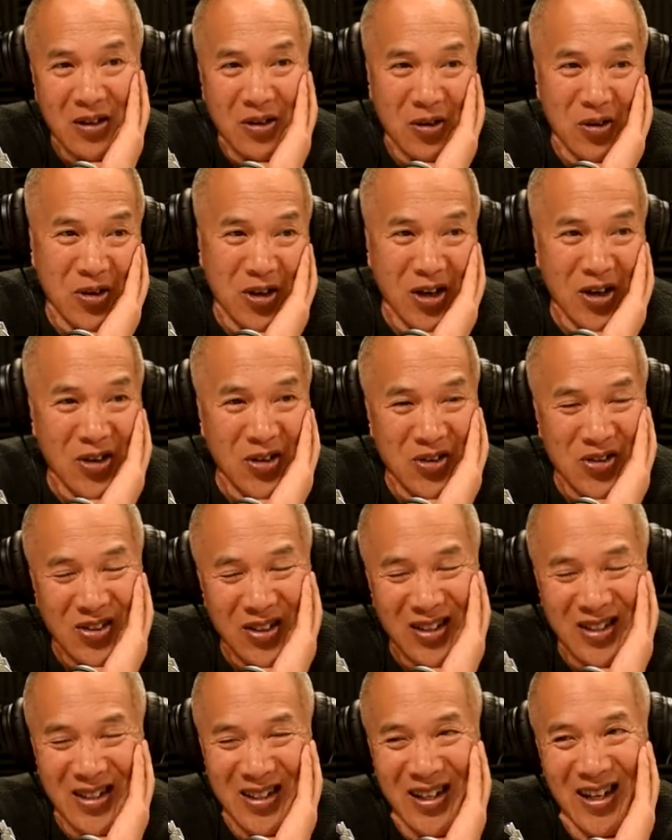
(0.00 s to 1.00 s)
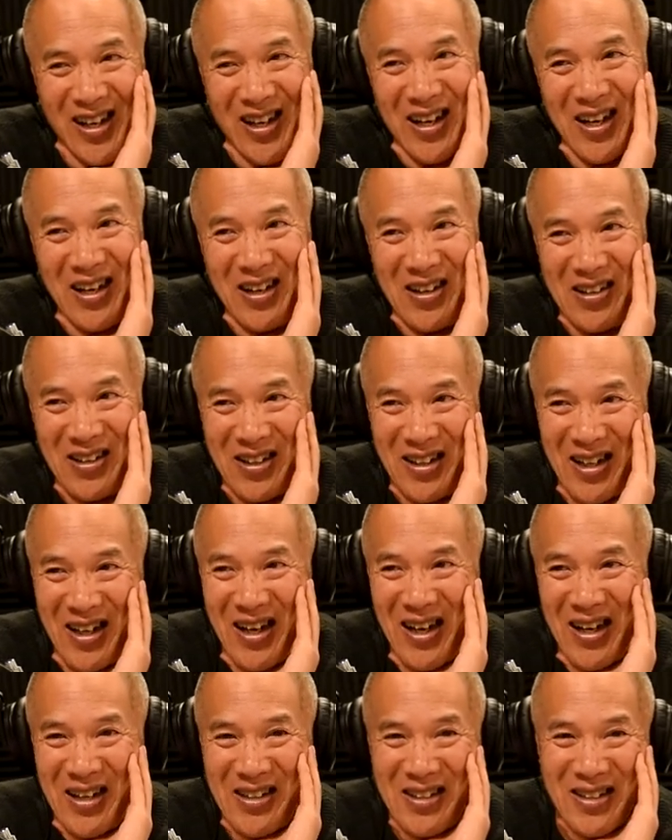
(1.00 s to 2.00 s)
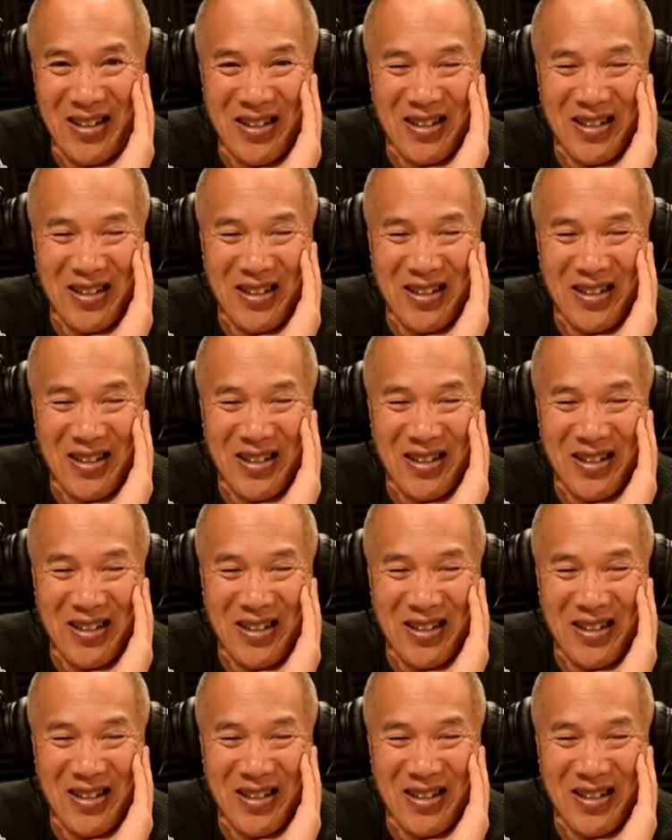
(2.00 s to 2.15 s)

Who knows? She, yeah.